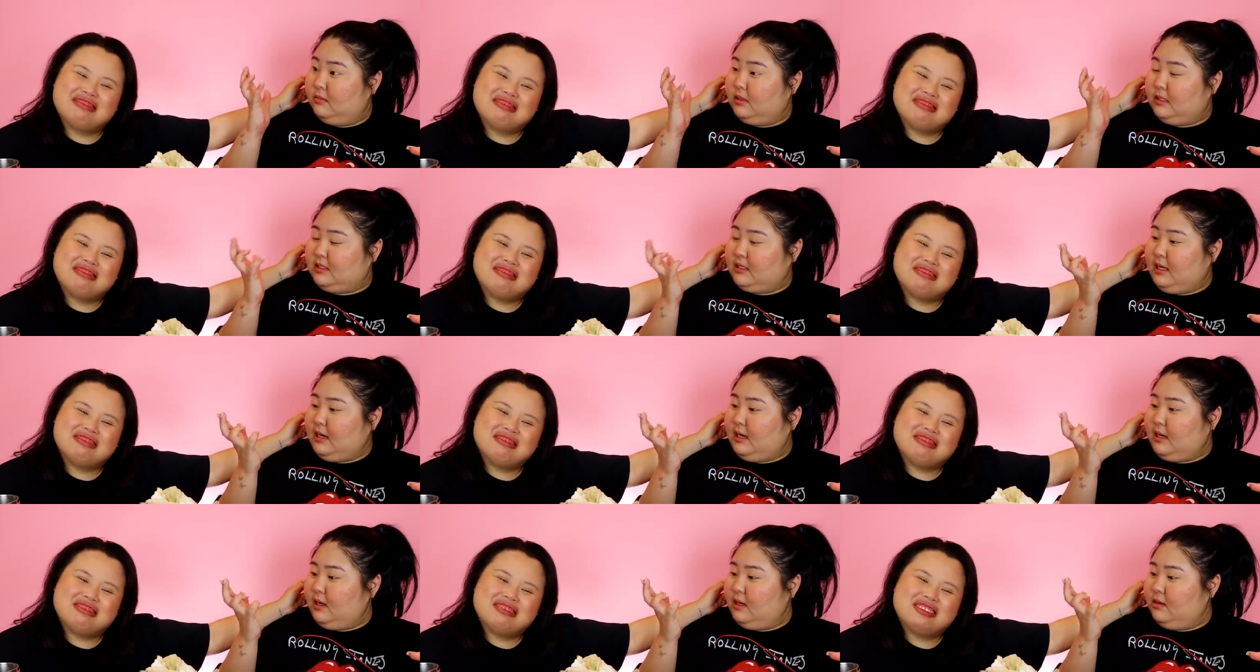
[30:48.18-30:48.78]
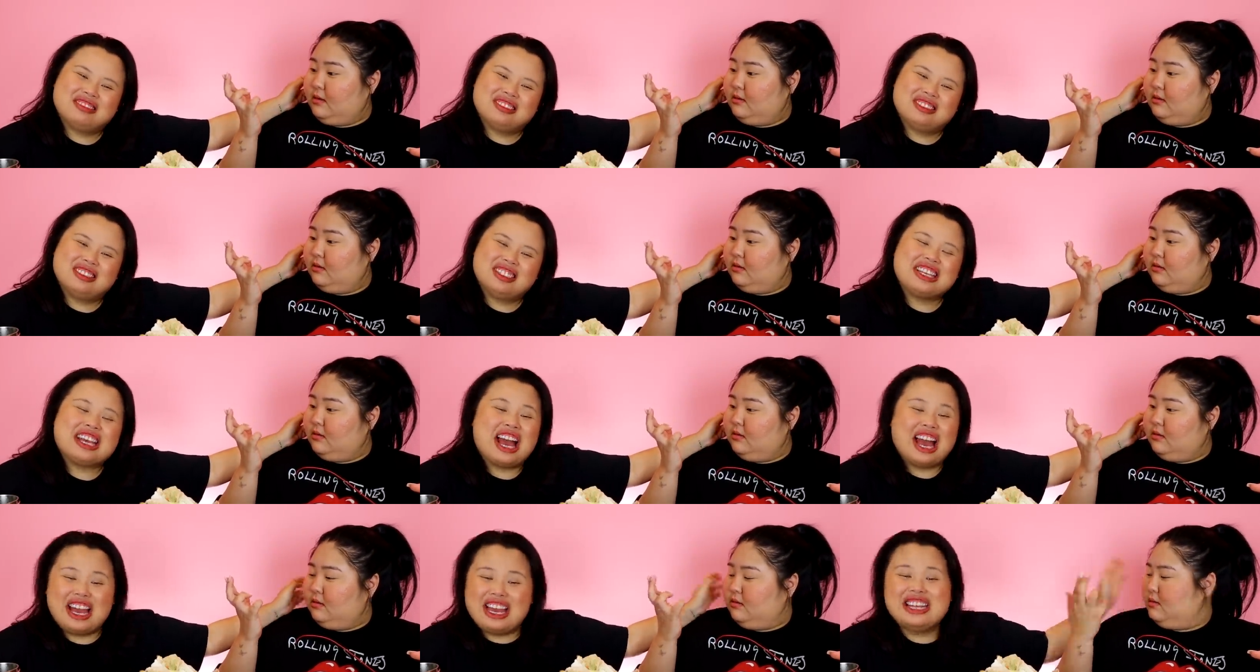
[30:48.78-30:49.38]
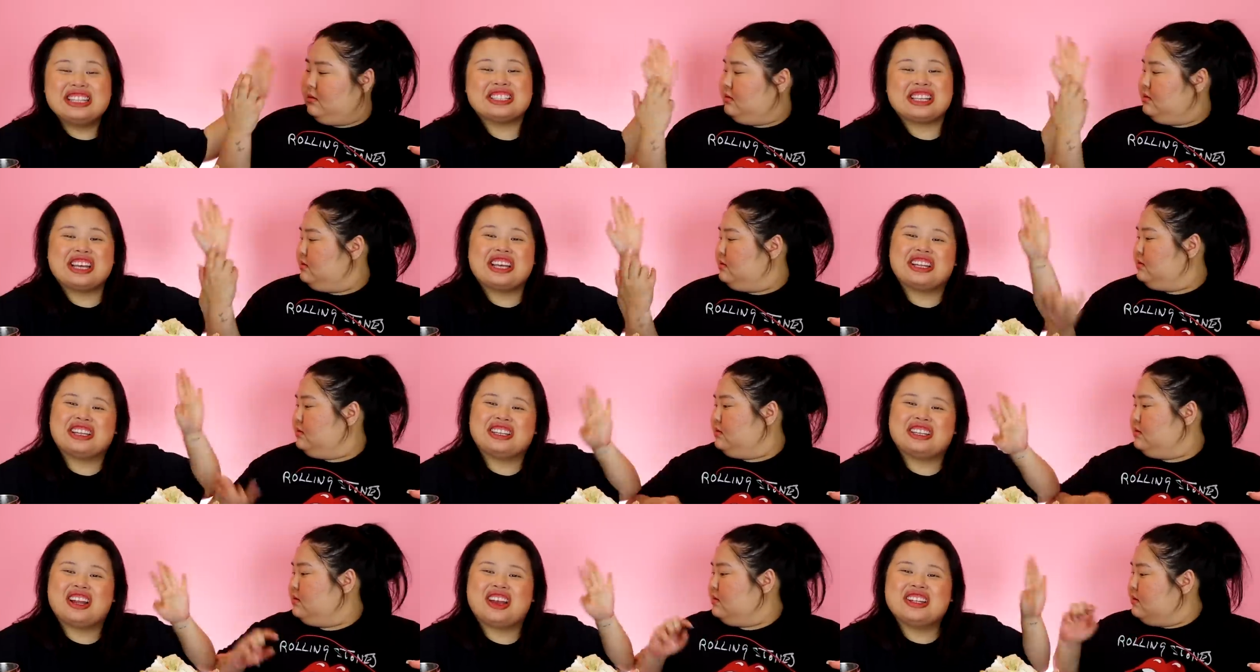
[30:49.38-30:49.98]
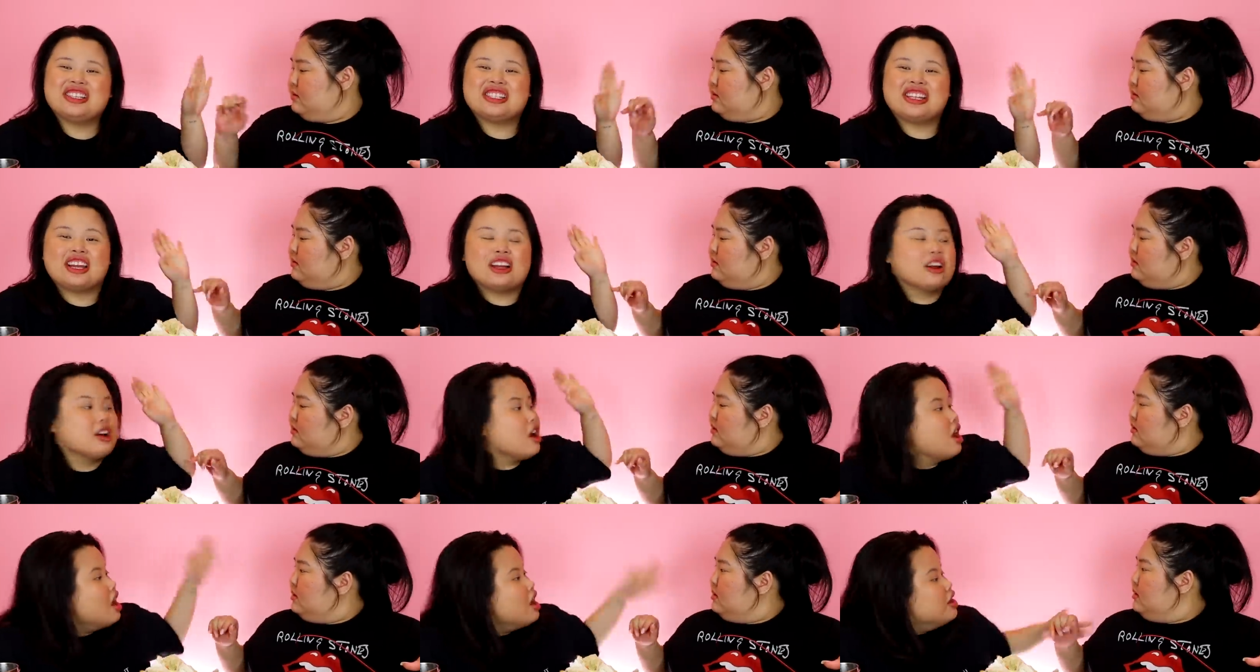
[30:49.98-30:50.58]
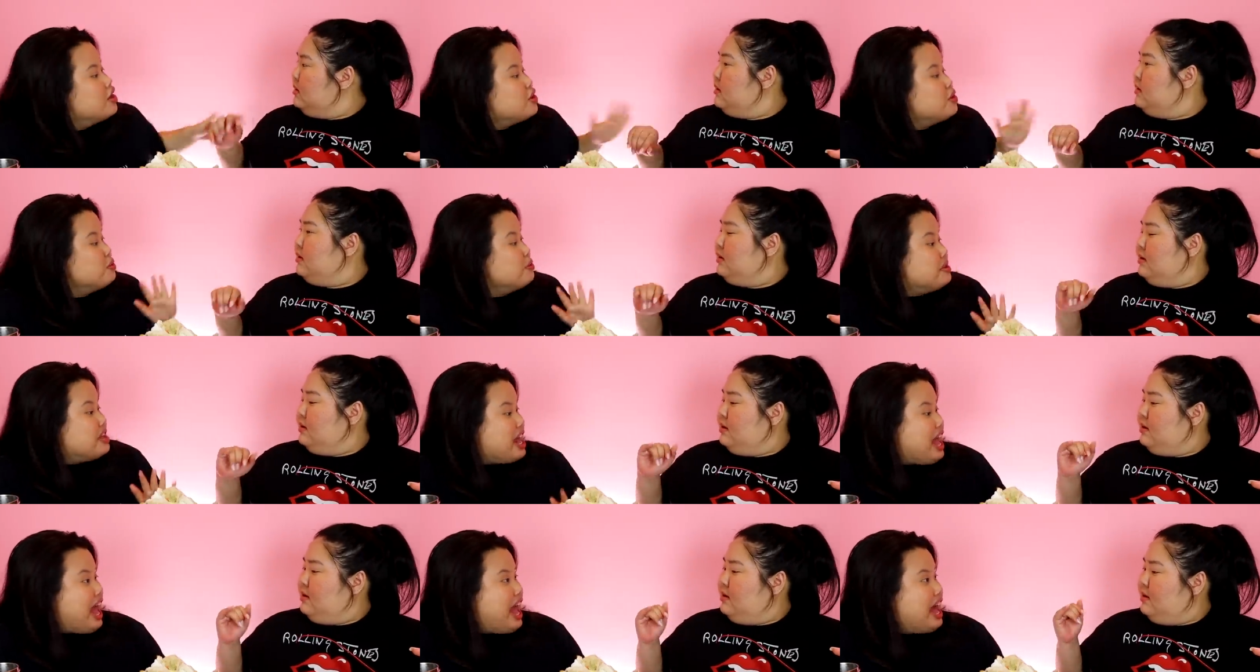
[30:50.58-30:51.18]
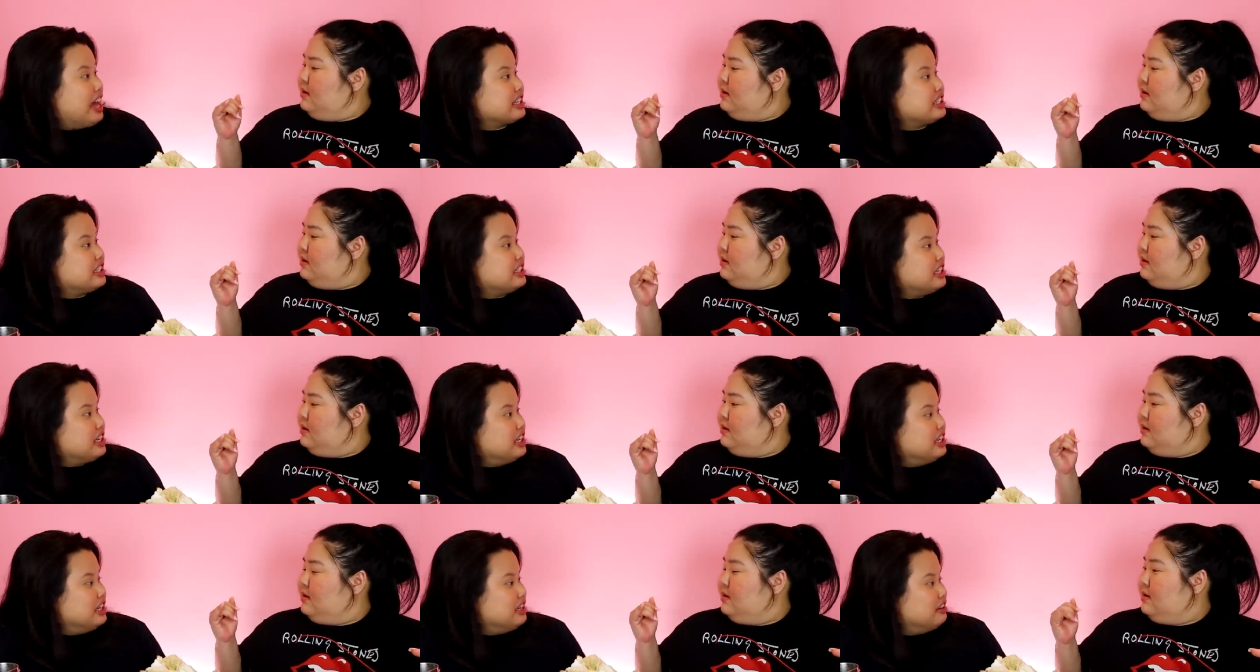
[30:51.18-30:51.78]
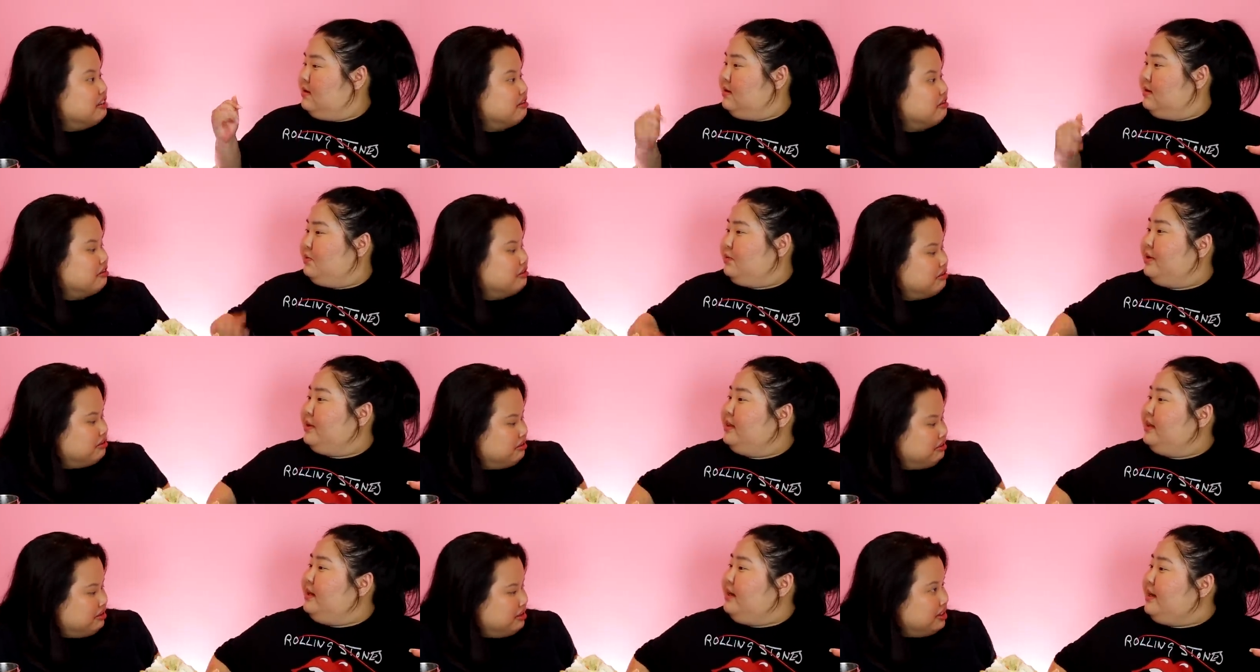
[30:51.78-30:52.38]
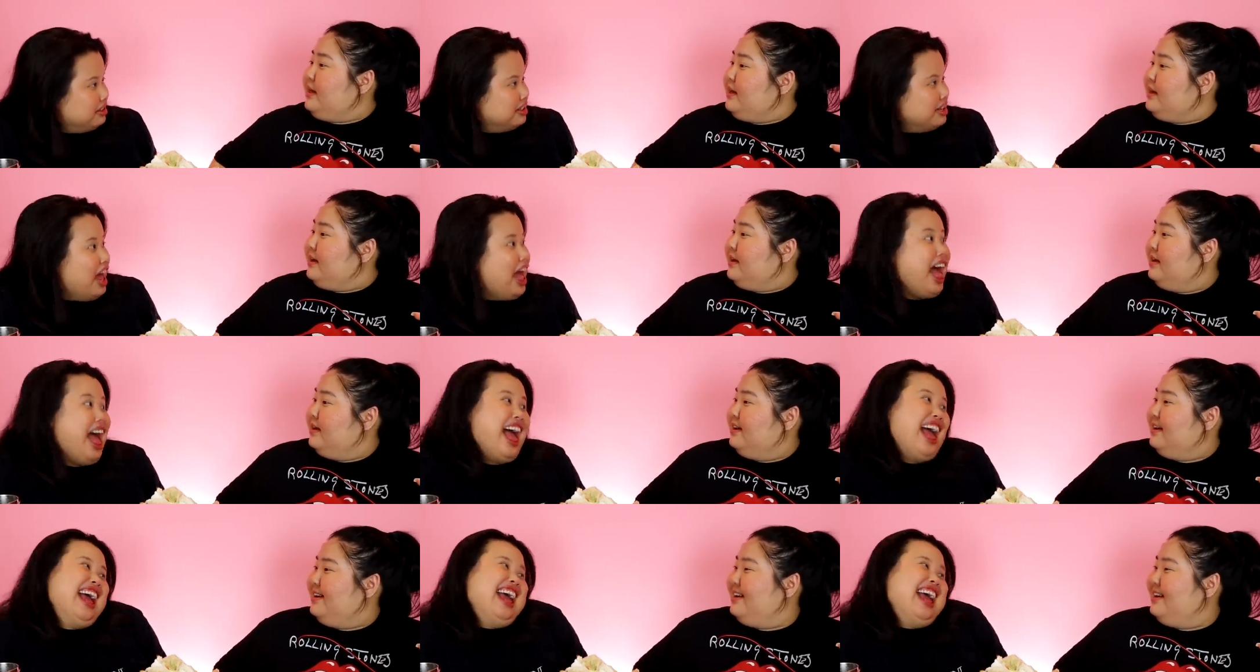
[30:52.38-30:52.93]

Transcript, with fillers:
Speaker 1: Is that it? Yeah, it's it. It's the. You nasty. Really? Don't